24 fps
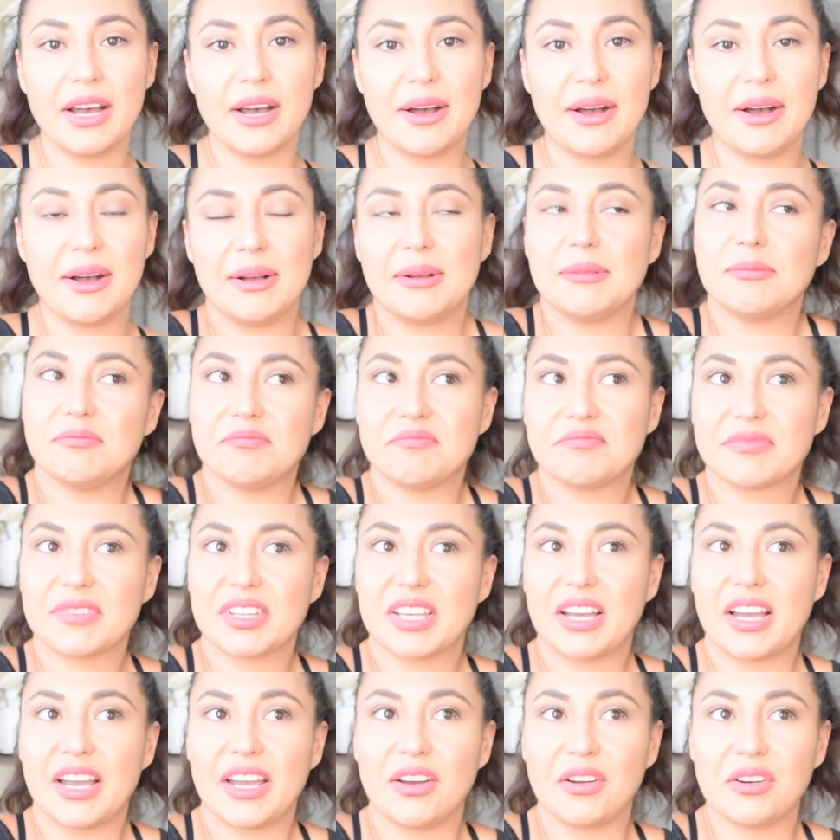I
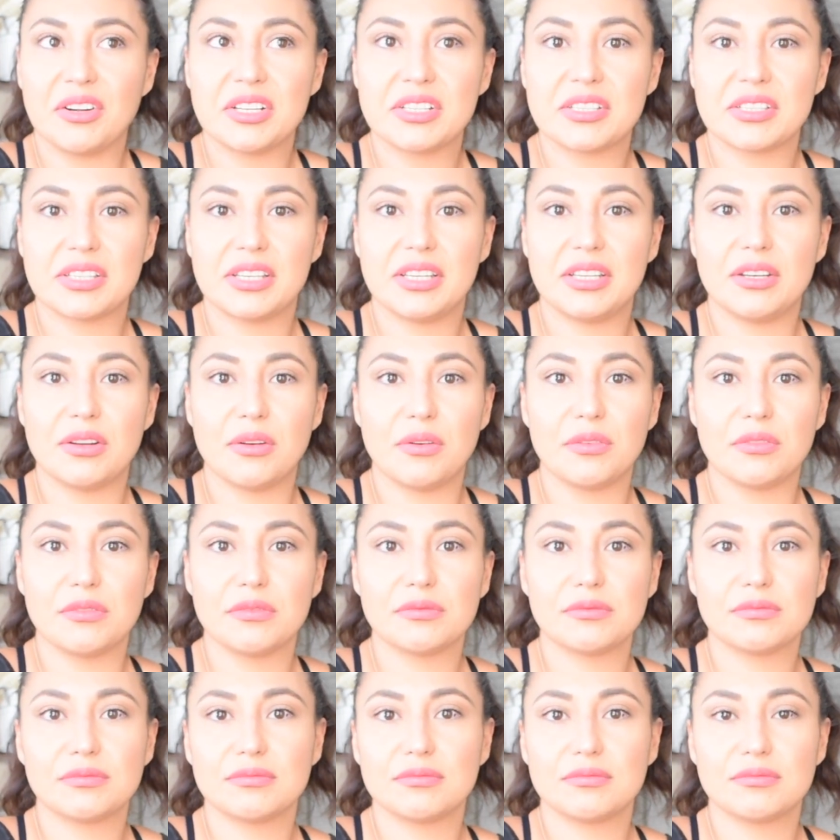honestly don't
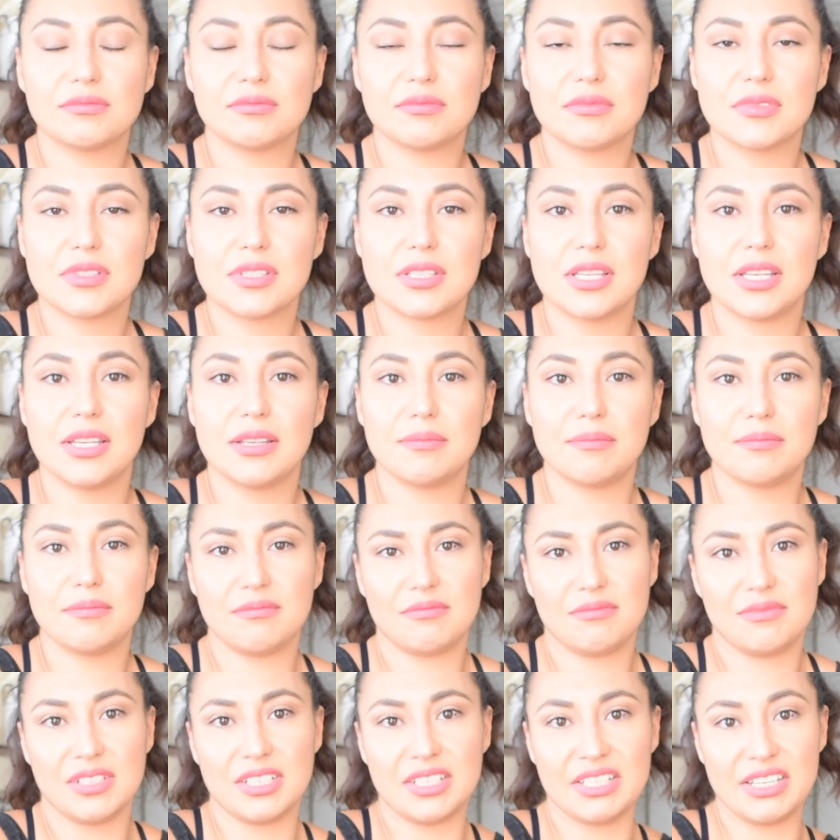see
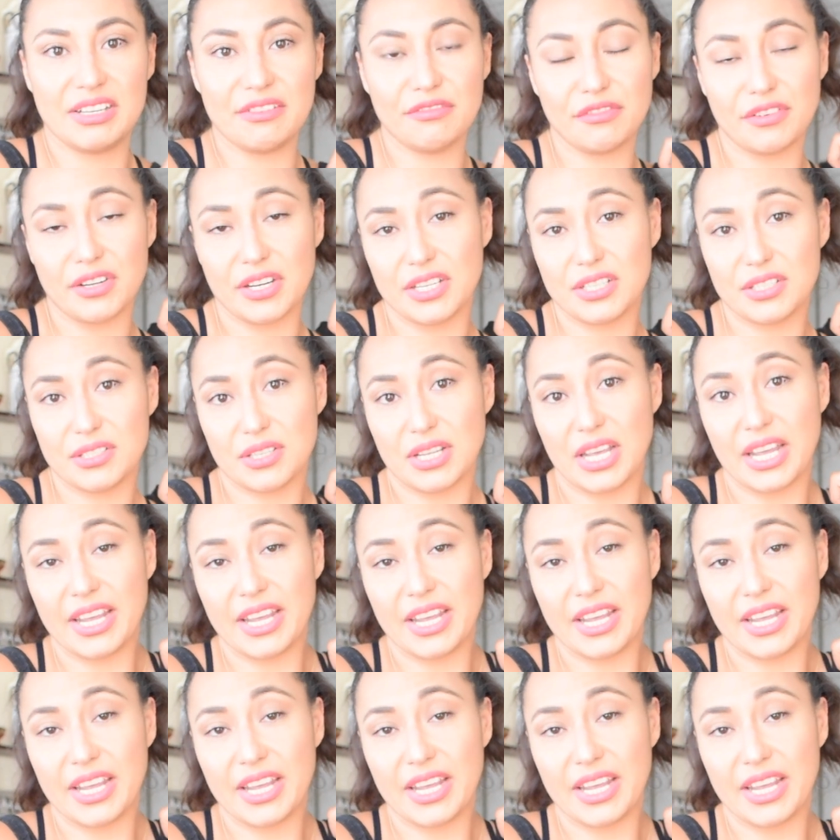a difference.